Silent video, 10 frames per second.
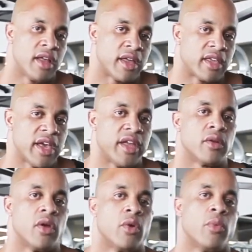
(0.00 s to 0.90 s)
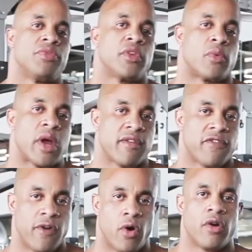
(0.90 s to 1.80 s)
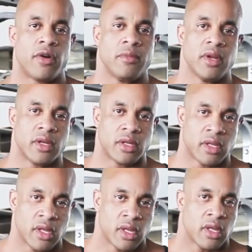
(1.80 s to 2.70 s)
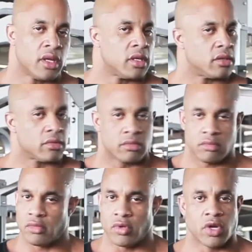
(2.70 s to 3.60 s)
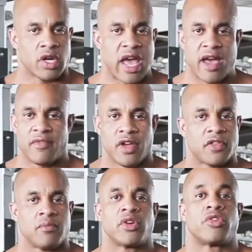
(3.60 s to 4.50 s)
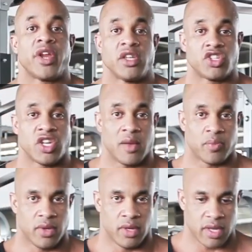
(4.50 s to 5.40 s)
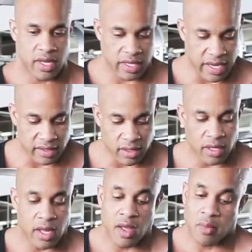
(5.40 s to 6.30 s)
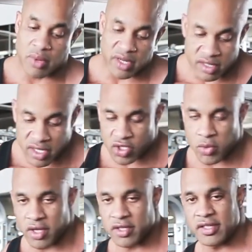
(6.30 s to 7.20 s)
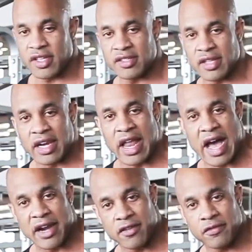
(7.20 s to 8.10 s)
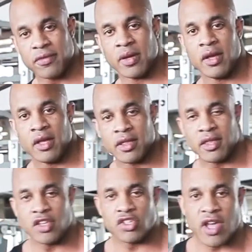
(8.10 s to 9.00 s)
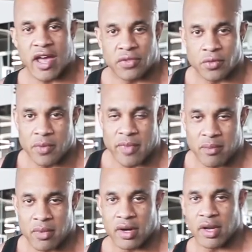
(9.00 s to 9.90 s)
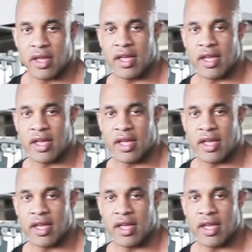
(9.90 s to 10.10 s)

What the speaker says: Again, with the right form, you're gonna have nothing but great shape. Again, but in this one is a lot of things you have to remember.